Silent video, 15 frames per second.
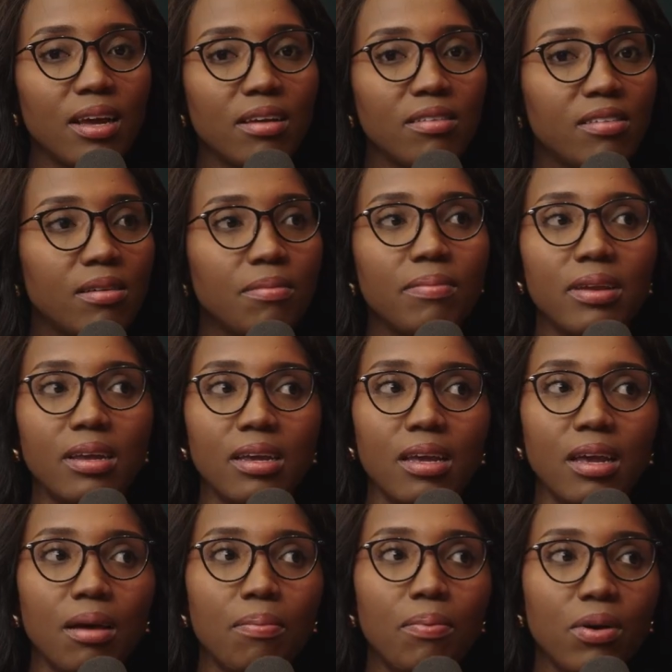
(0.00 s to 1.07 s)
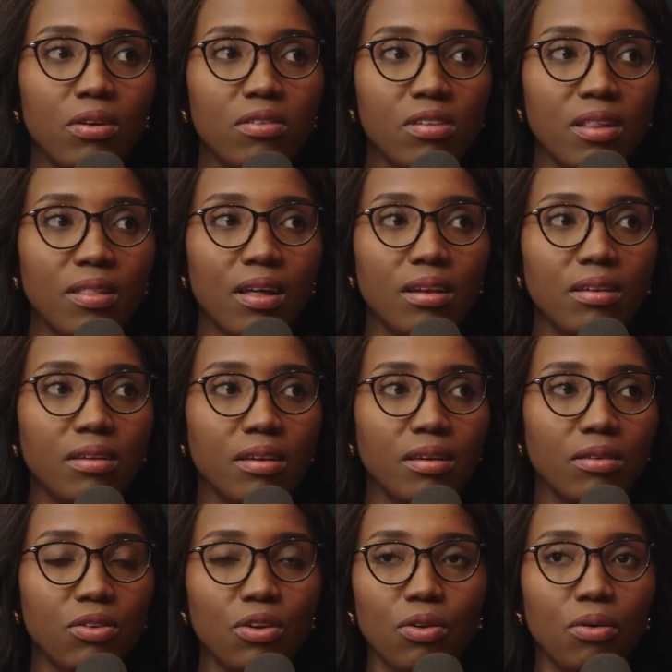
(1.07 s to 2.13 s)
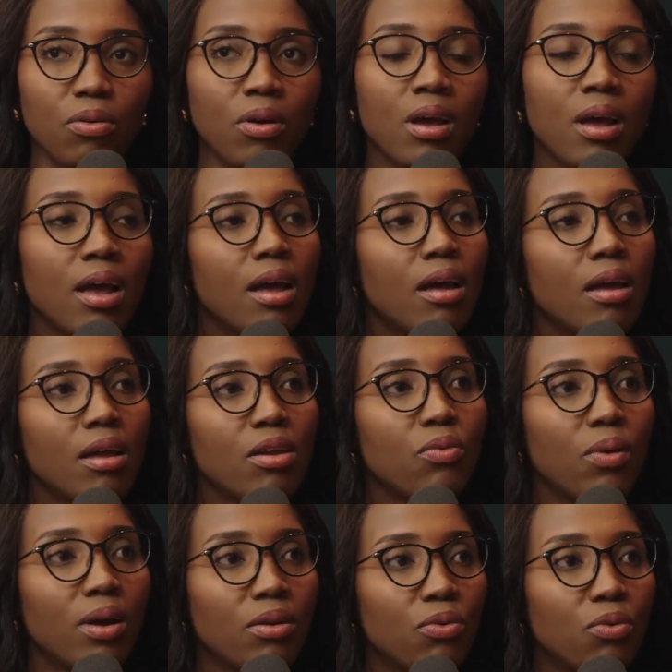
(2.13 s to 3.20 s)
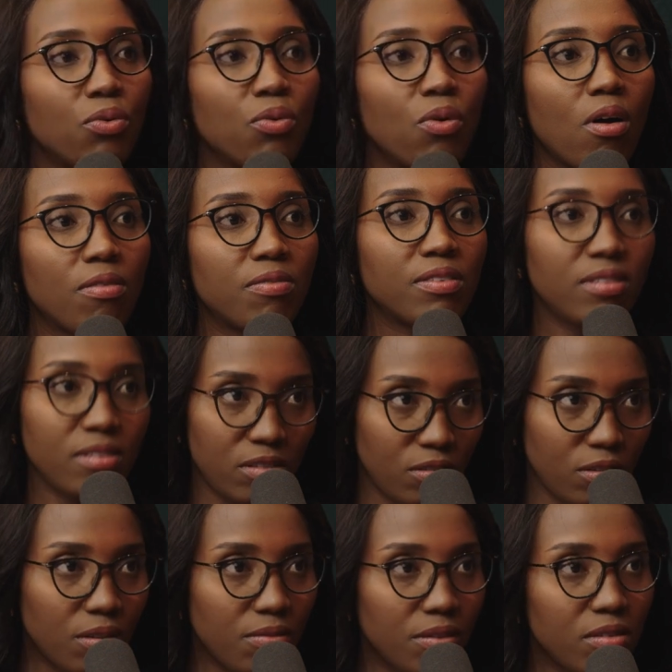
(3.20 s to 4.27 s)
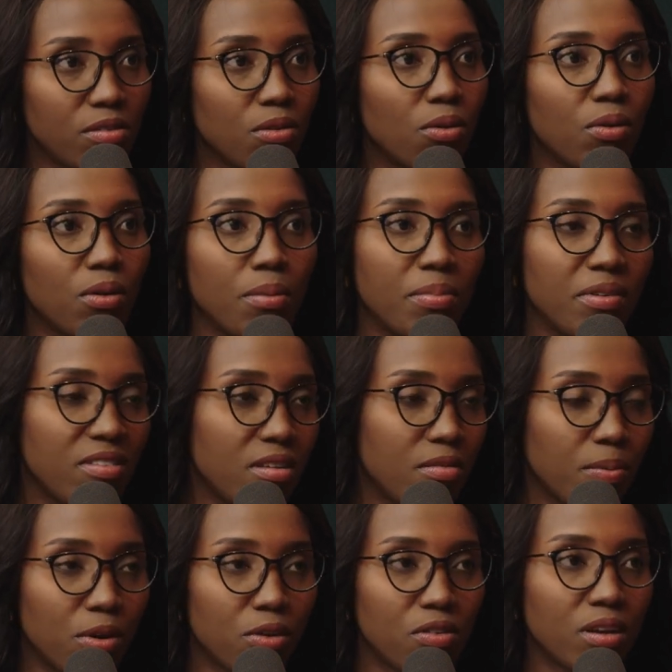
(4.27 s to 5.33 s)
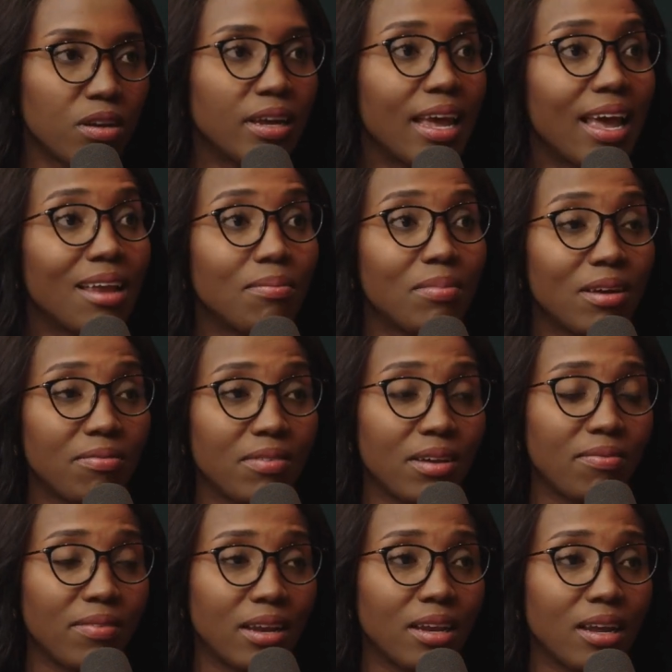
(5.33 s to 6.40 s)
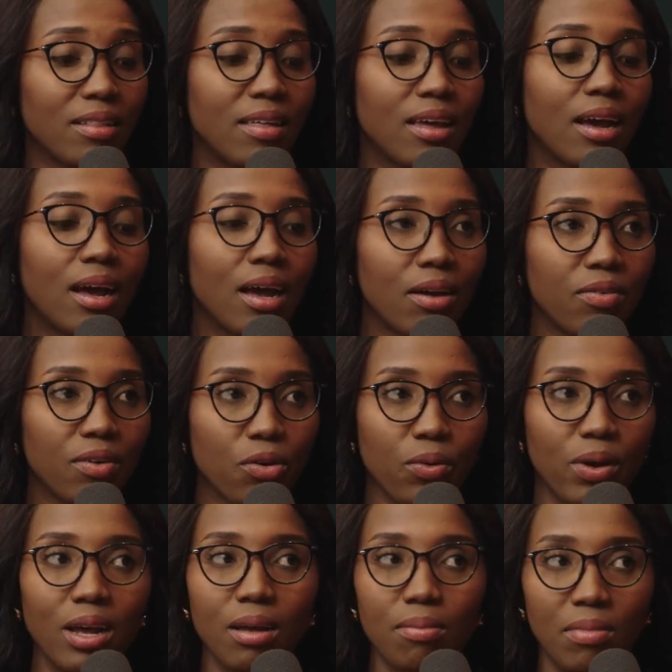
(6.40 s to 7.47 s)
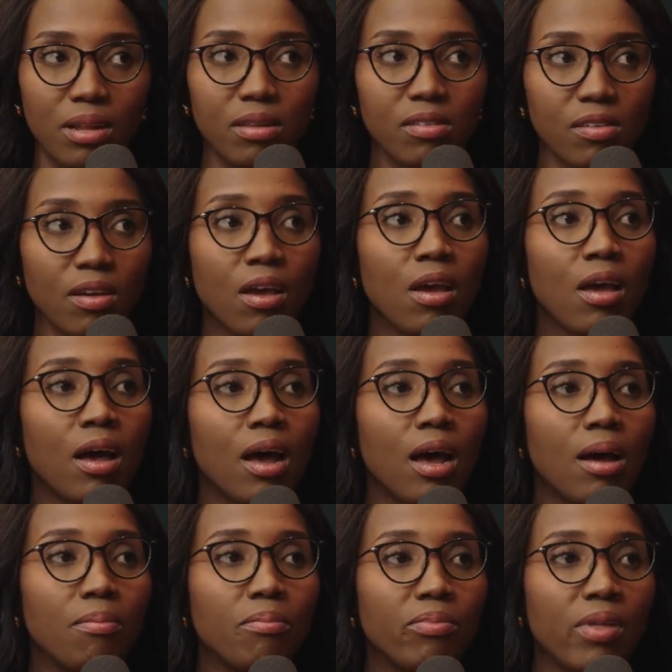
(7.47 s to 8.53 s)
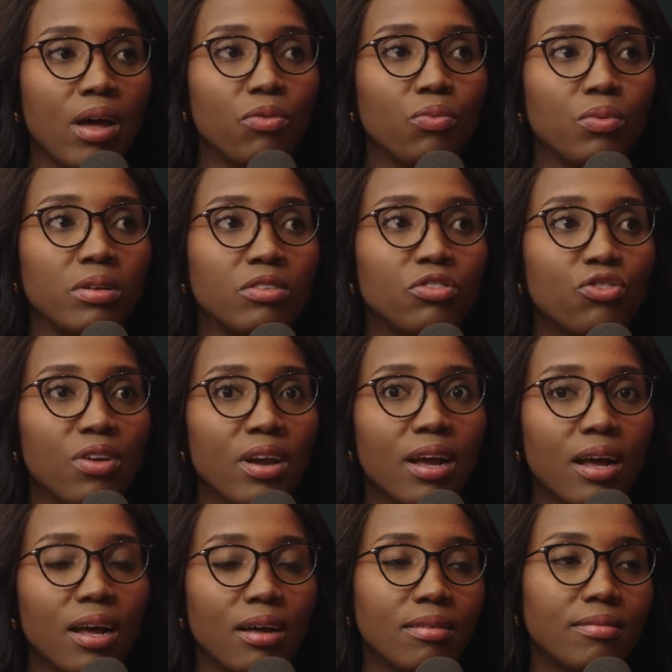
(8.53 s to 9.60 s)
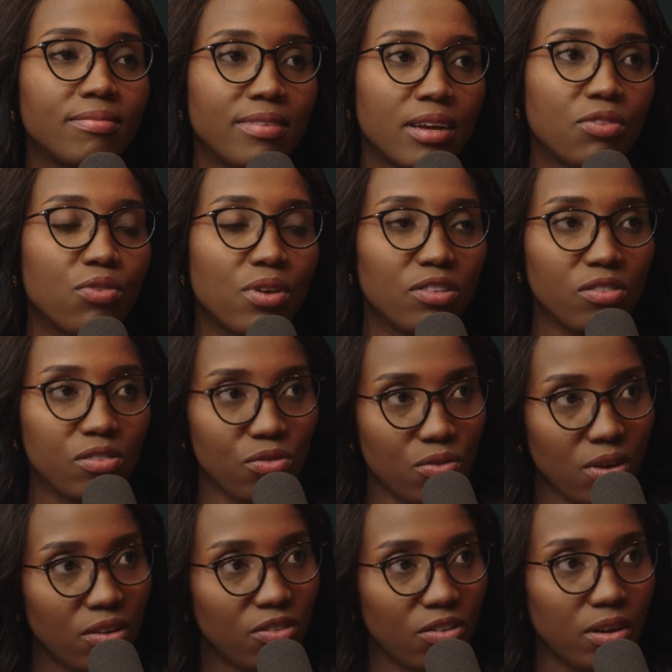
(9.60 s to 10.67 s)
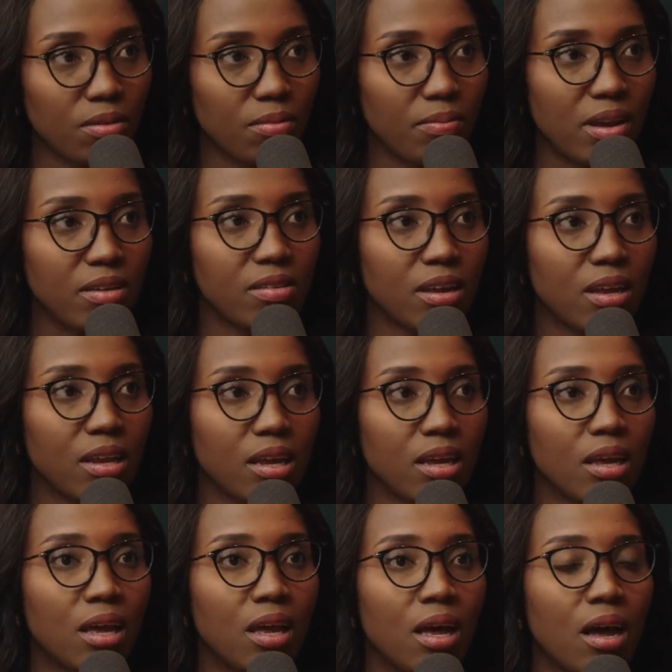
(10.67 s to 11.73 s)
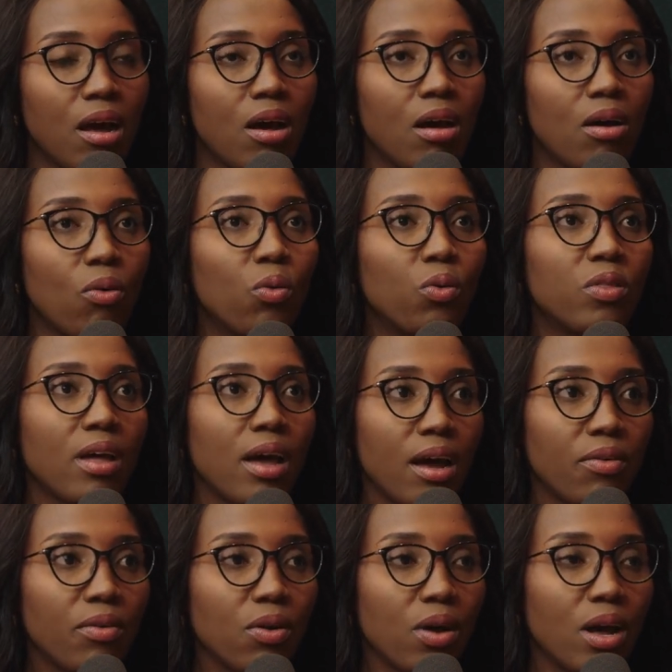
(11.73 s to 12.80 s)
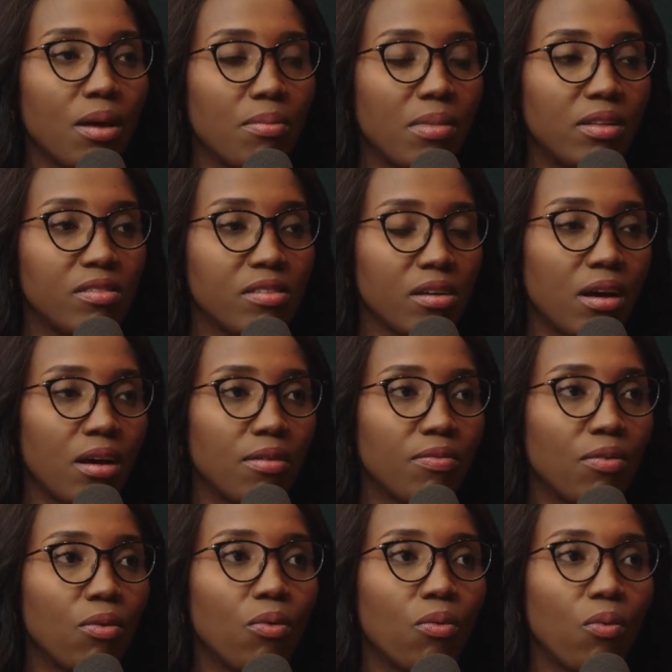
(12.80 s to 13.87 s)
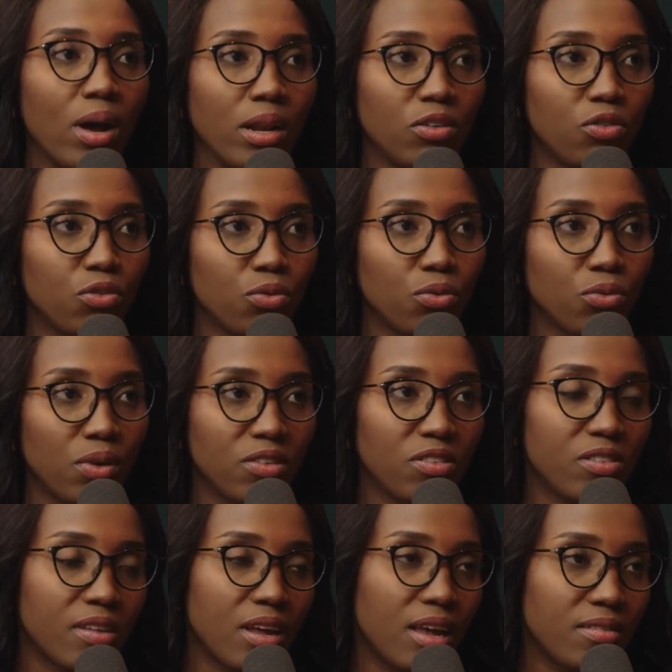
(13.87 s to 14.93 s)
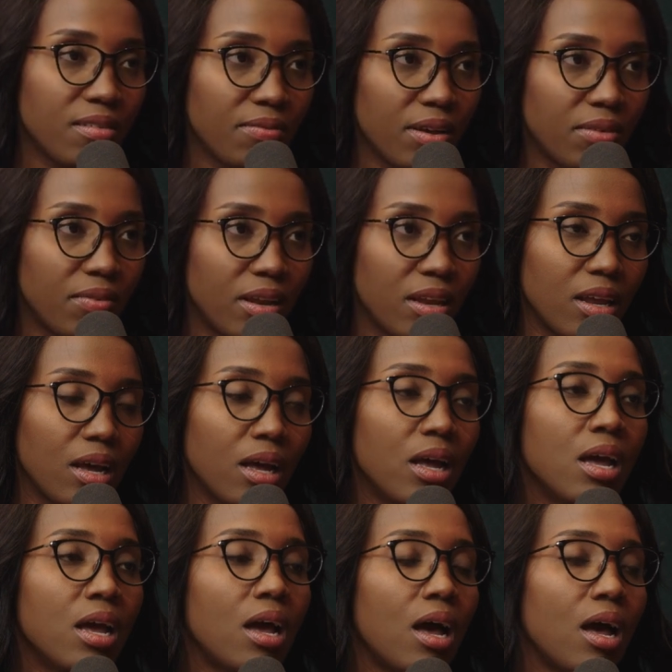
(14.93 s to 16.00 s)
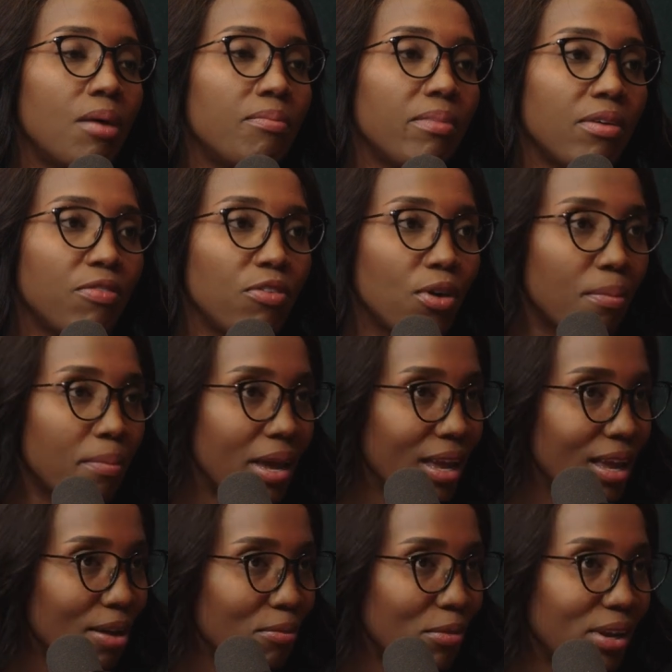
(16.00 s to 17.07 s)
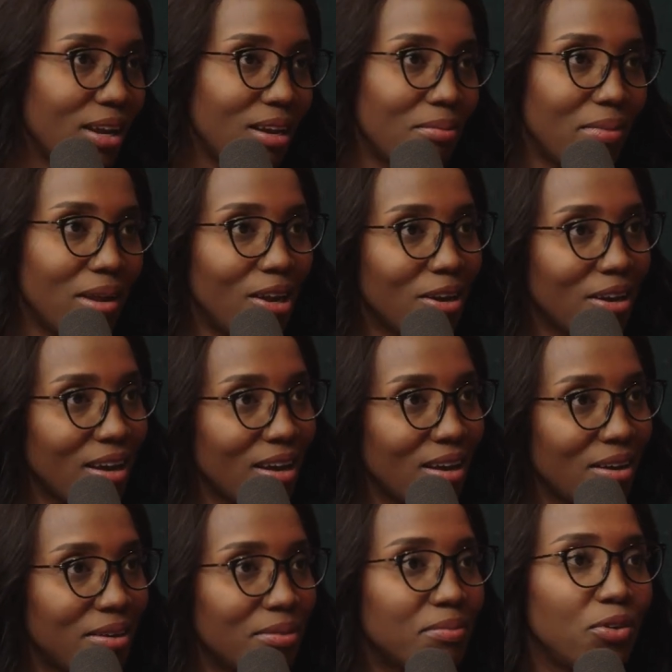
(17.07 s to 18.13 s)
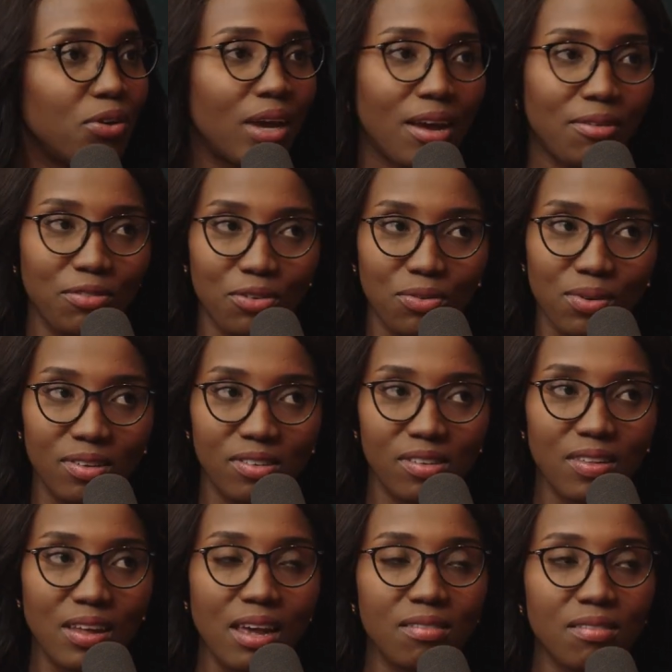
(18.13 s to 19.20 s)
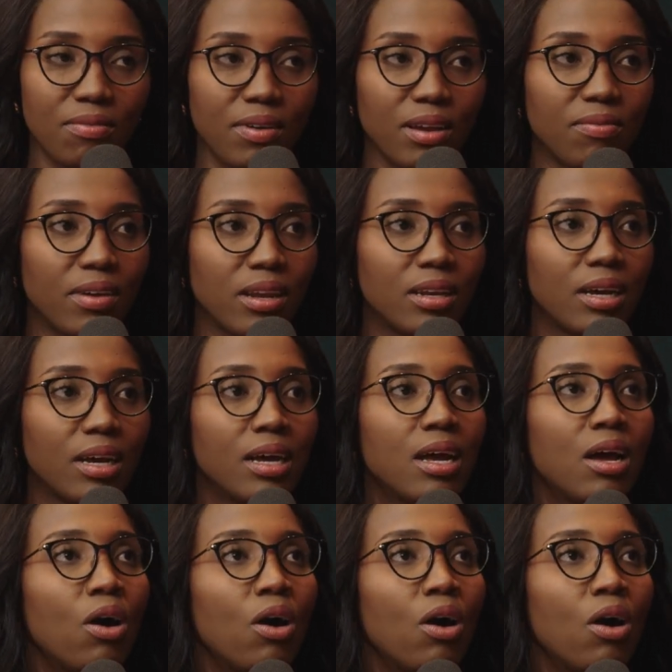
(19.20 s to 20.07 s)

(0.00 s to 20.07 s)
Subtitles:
is simply a person that, anyone who offers a service or a business person can be a VAT vendor. There are requirements that will trigger VAT registration, basically, or there are requirements for one to register as a VAT vendor. If you're making more than $1 million a year, you have to register as a VAT vendor.